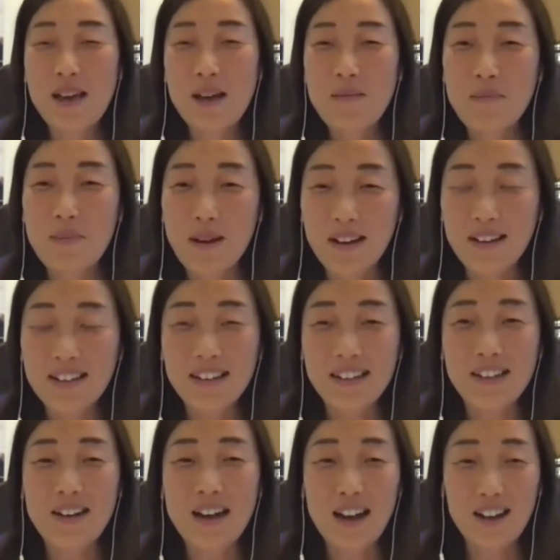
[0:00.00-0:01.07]
But
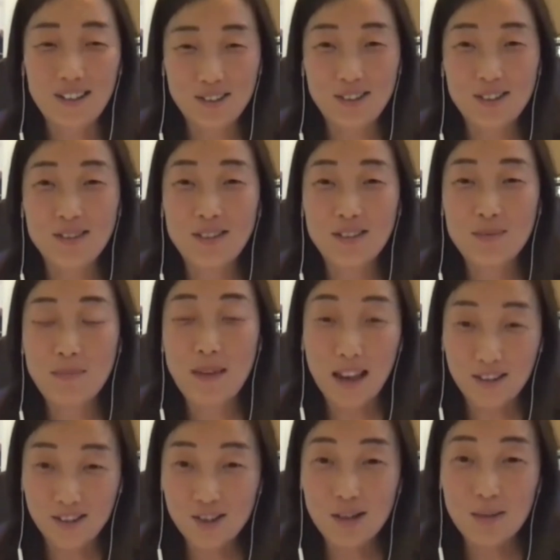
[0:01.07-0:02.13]
how do you
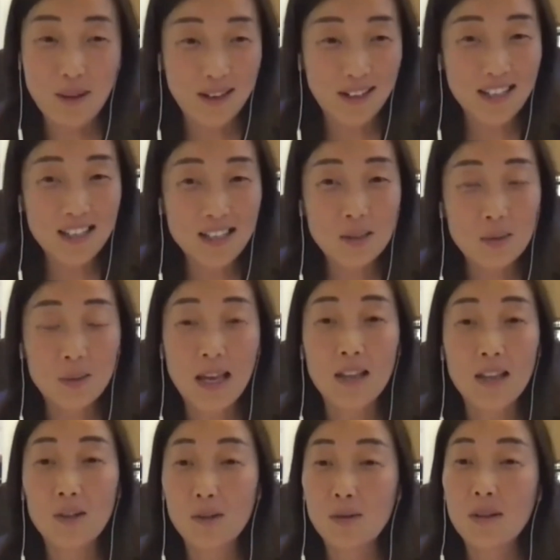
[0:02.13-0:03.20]
manage your money so that
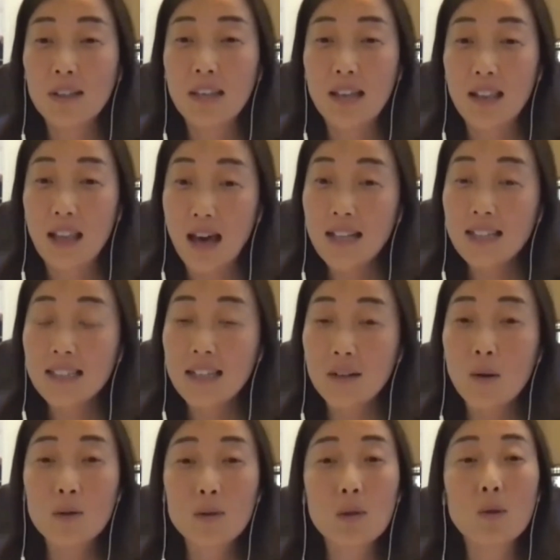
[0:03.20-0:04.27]
you can last, and
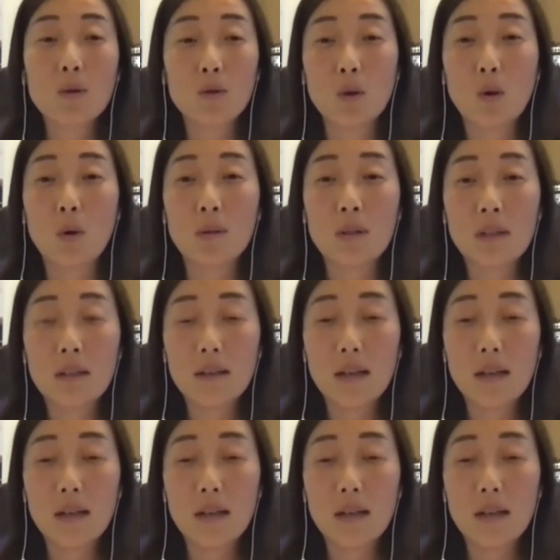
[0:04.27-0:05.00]
also you don't